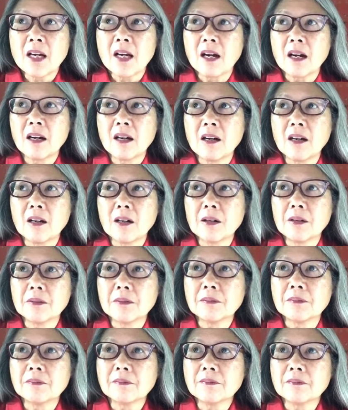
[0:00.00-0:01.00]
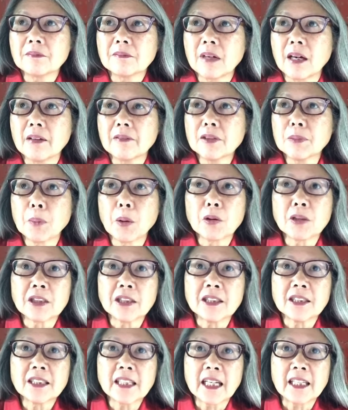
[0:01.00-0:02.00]
um, I've spoken
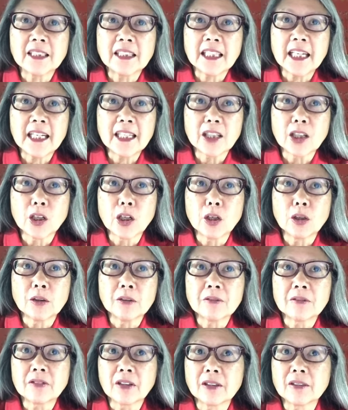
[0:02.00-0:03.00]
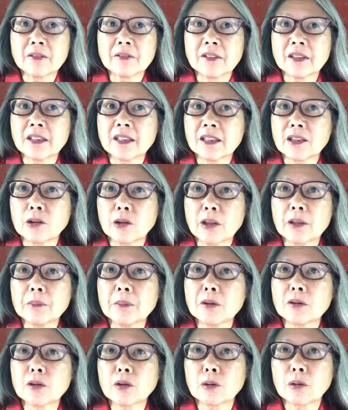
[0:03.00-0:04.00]
in San Diego in front of an
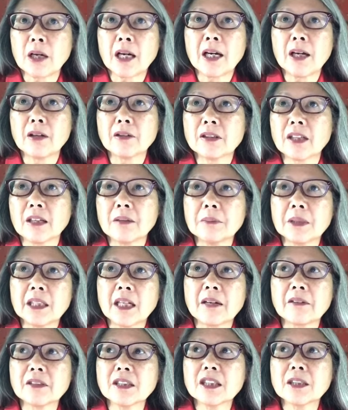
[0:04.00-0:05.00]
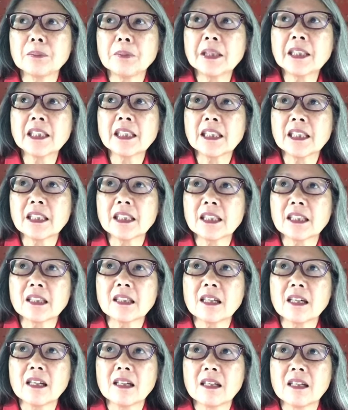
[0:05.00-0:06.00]
incredible crowd. I mean, I was speaking,